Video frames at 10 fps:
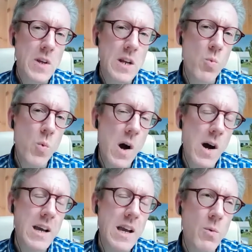
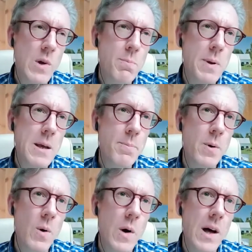Working with
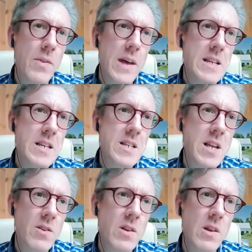people and they
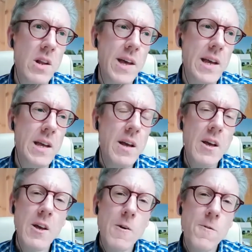suddenly
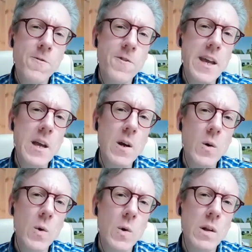
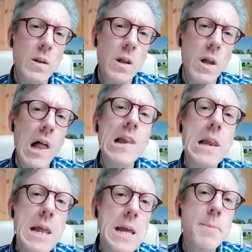feel a
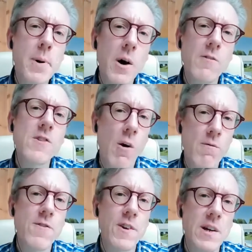leap of
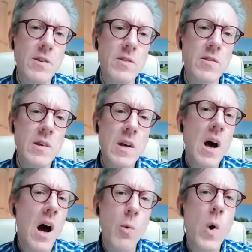confidence.
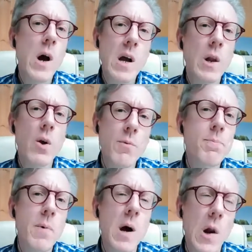I work a
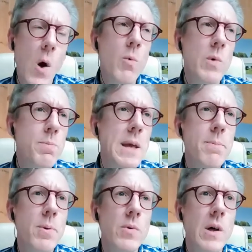lot with
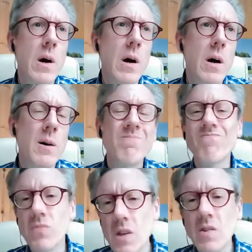people that are
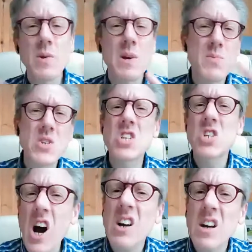sometimes
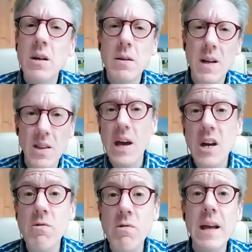stuck in their
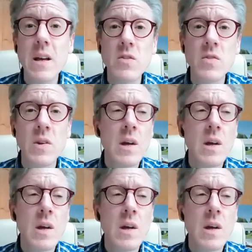careers,